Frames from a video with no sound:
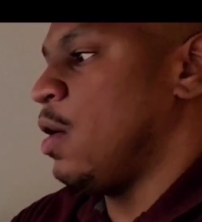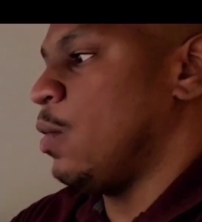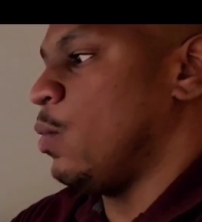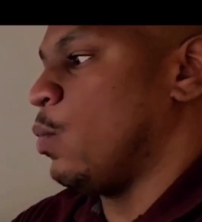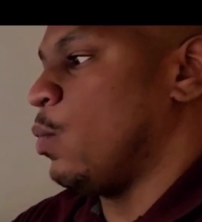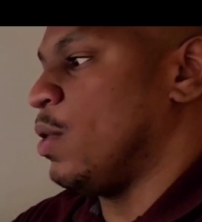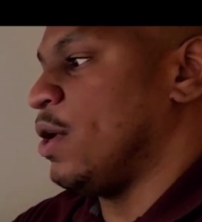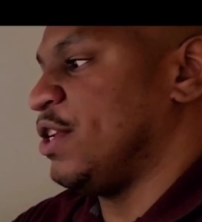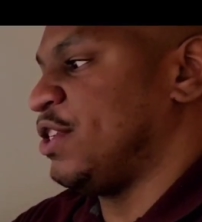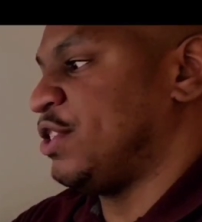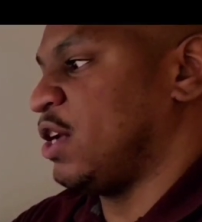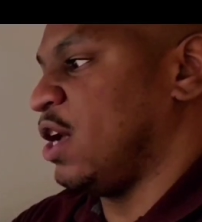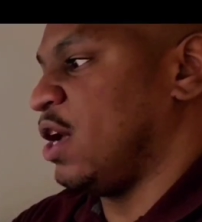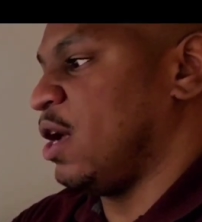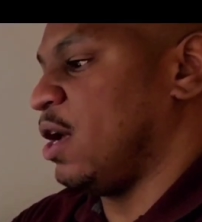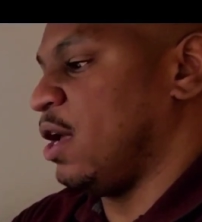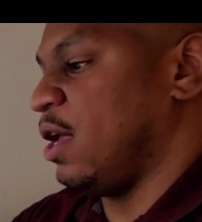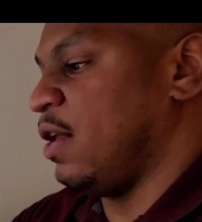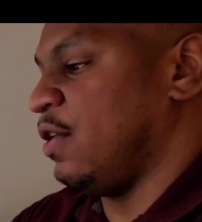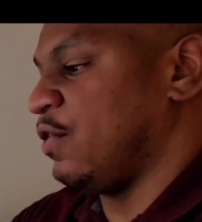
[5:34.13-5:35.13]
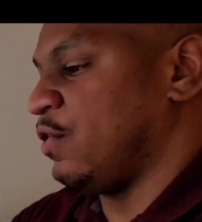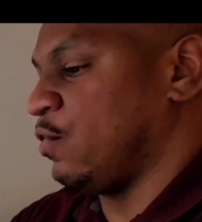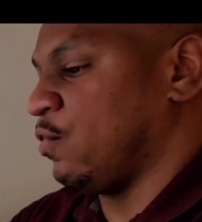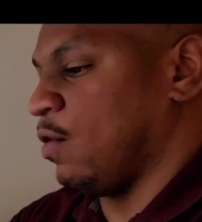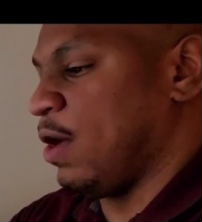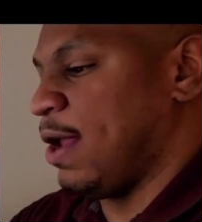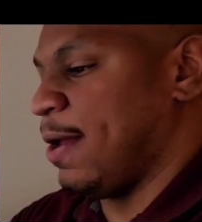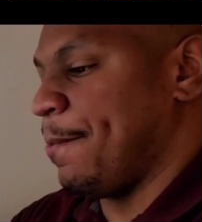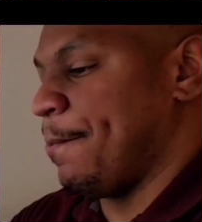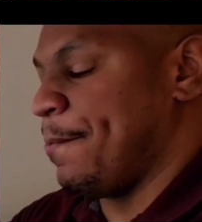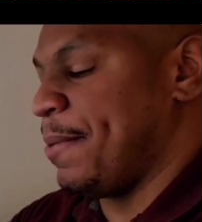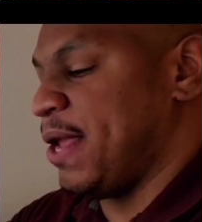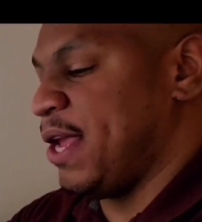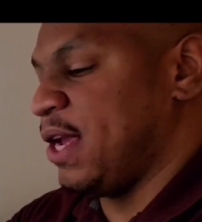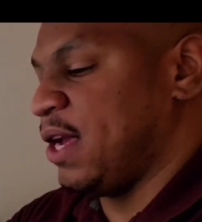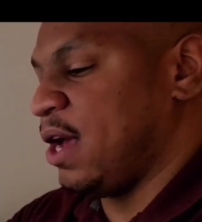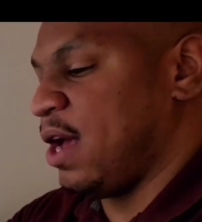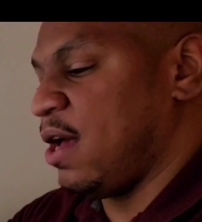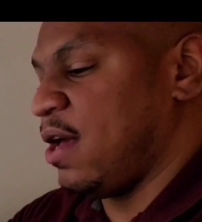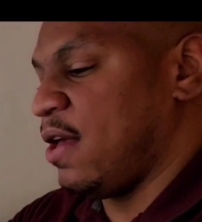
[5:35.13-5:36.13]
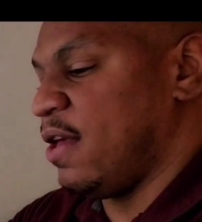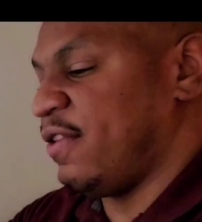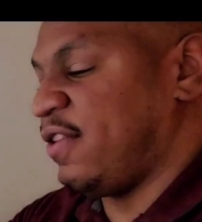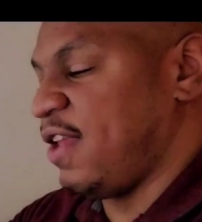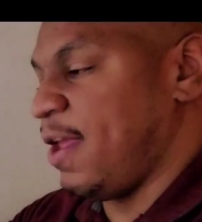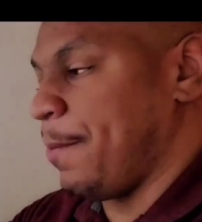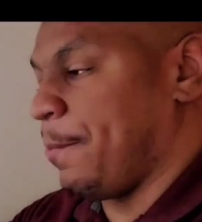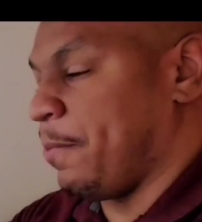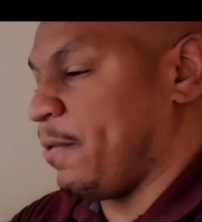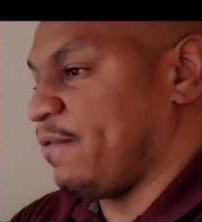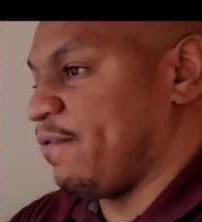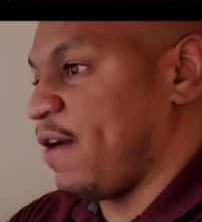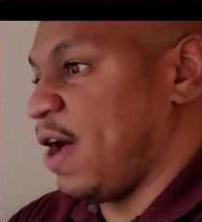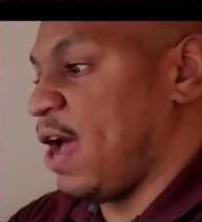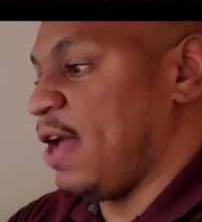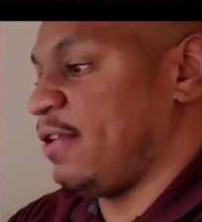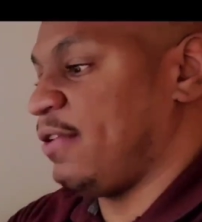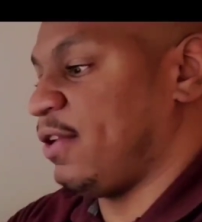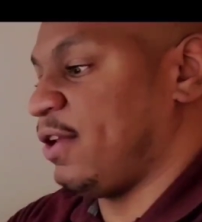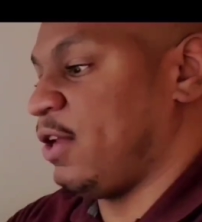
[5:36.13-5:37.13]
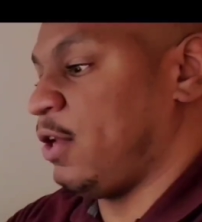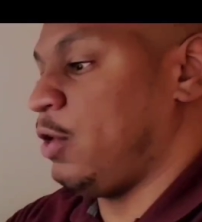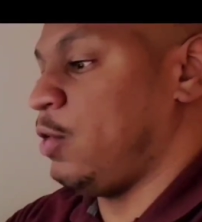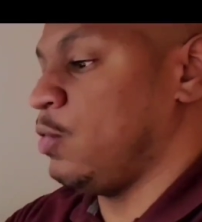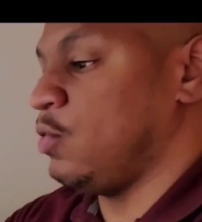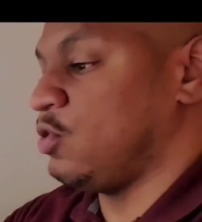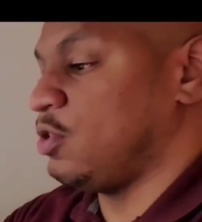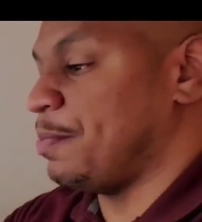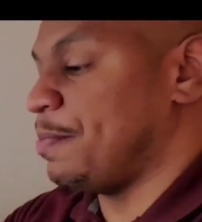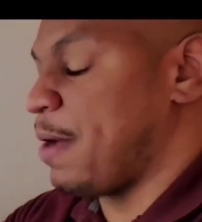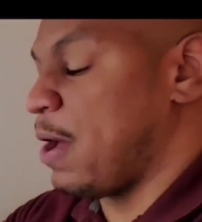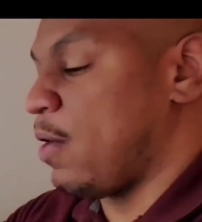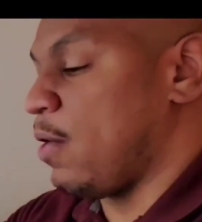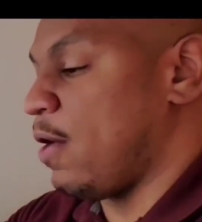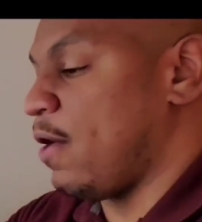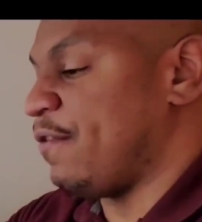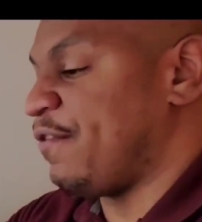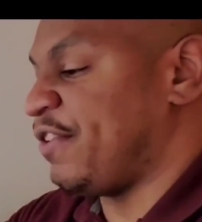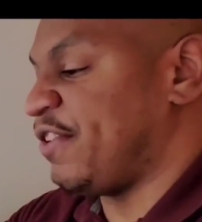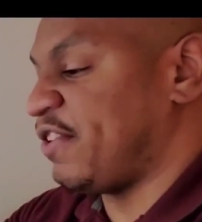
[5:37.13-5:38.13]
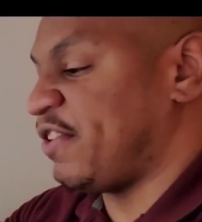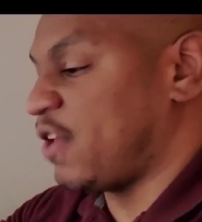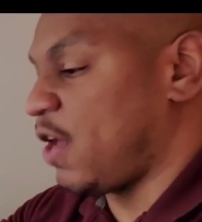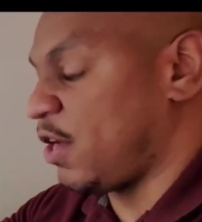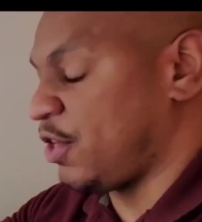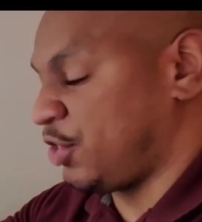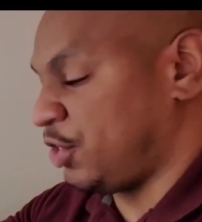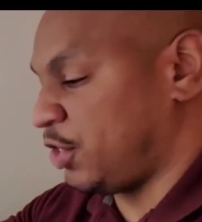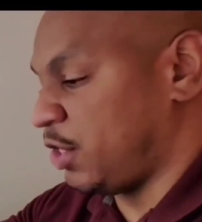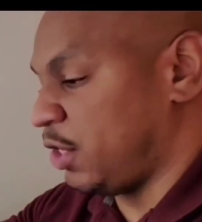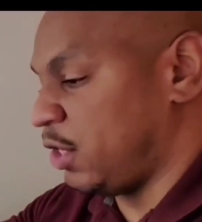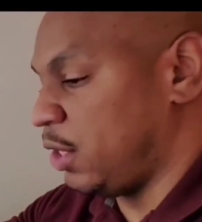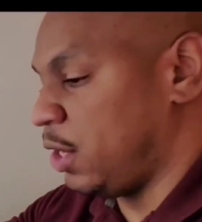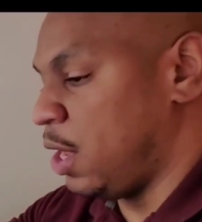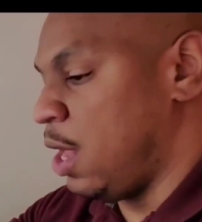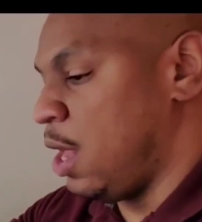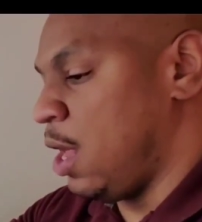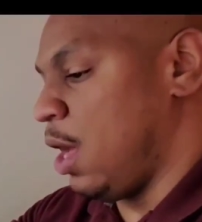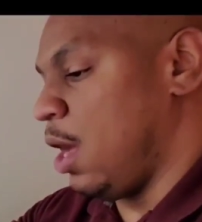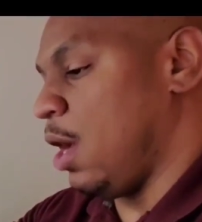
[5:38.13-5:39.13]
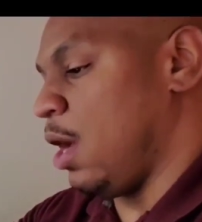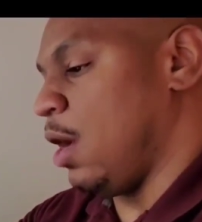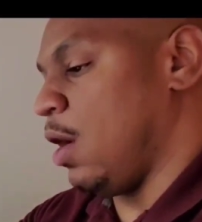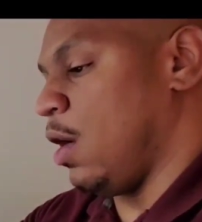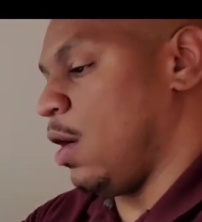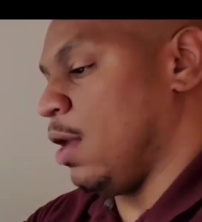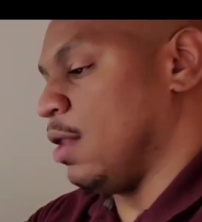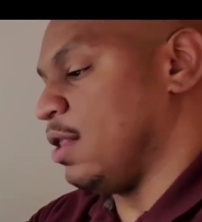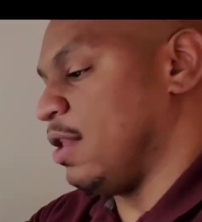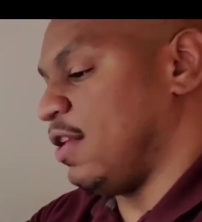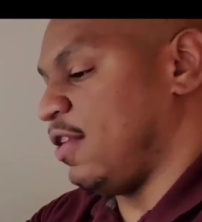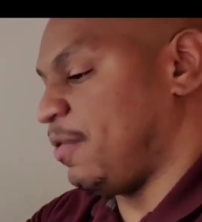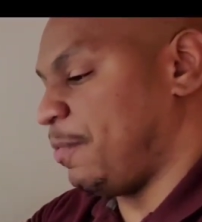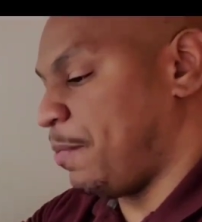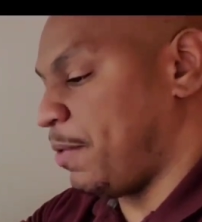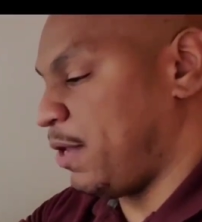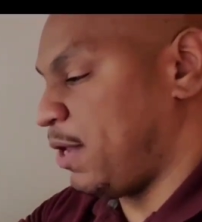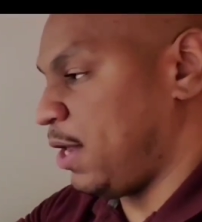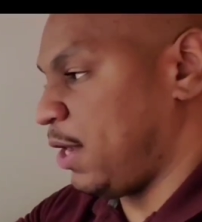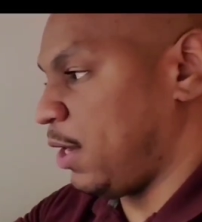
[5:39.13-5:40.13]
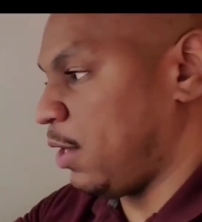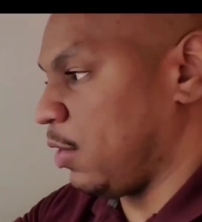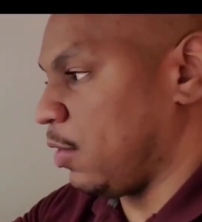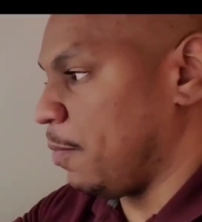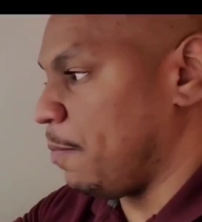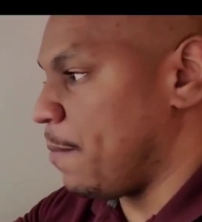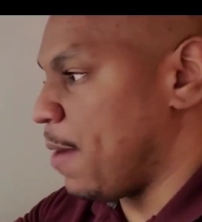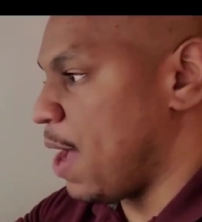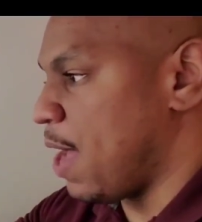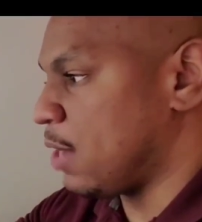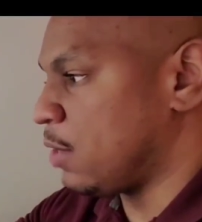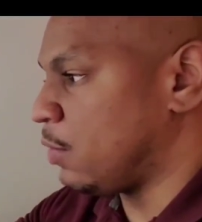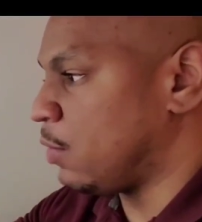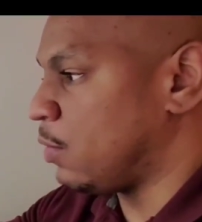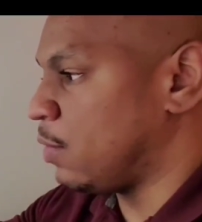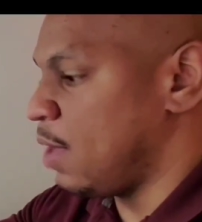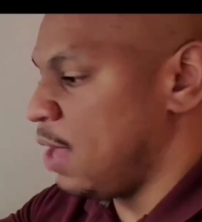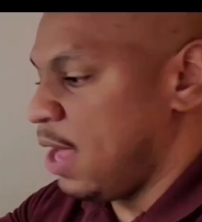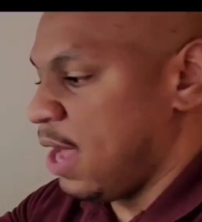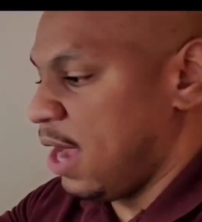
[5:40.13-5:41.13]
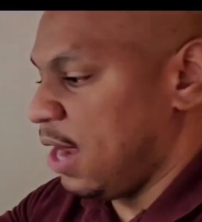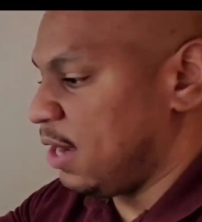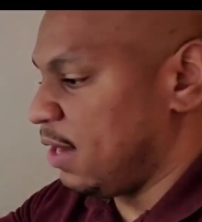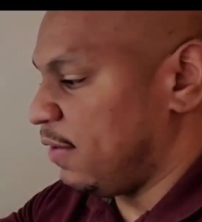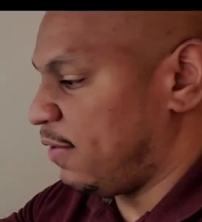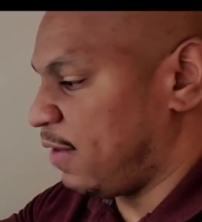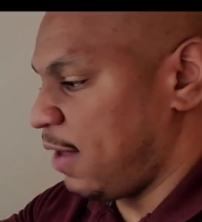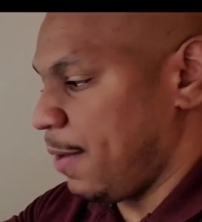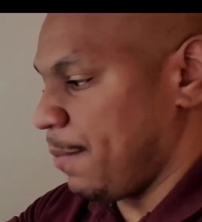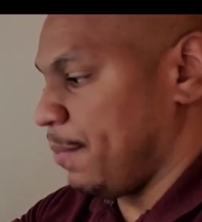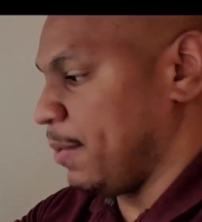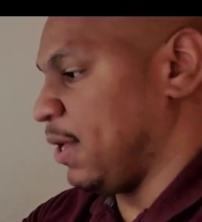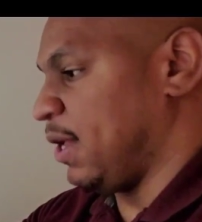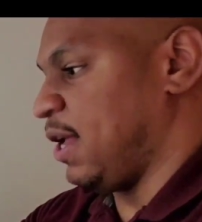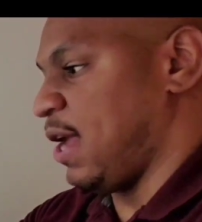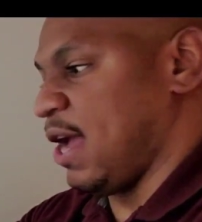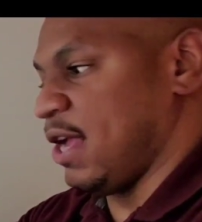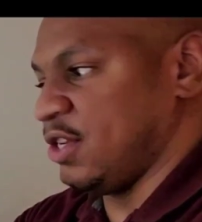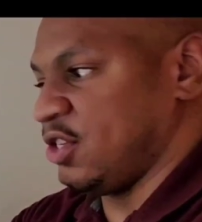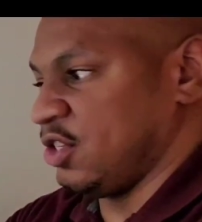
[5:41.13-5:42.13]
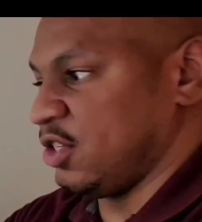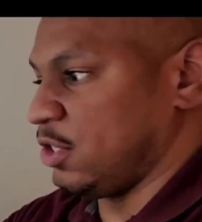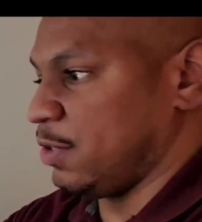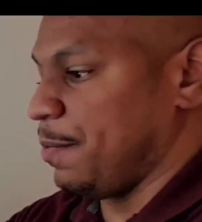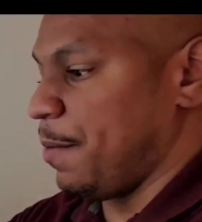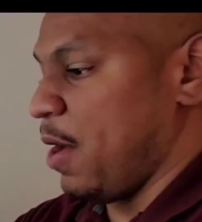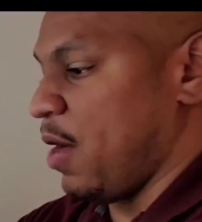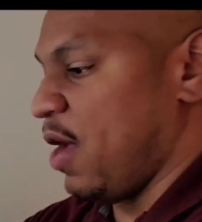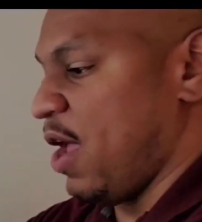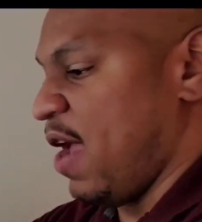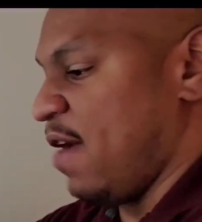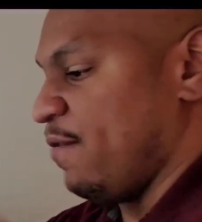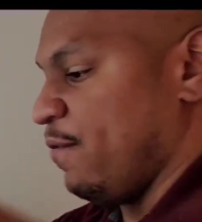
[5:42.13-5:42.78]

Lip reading: which is great because it provides a huge amount of suction on this particular model, and it's able to get just about